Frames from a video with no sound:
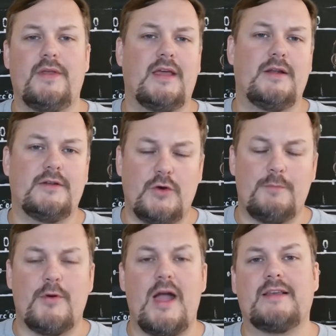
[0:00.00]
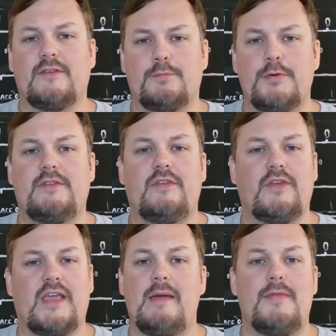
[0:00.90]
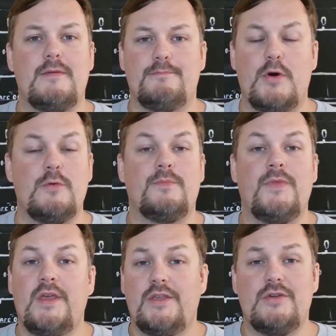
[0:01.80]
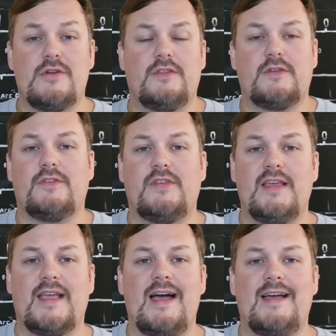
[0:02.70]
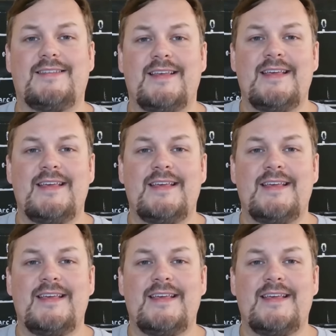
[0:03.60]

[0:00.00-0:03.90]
They got a joint practice, preseason game, and then boom, you could start seeing guys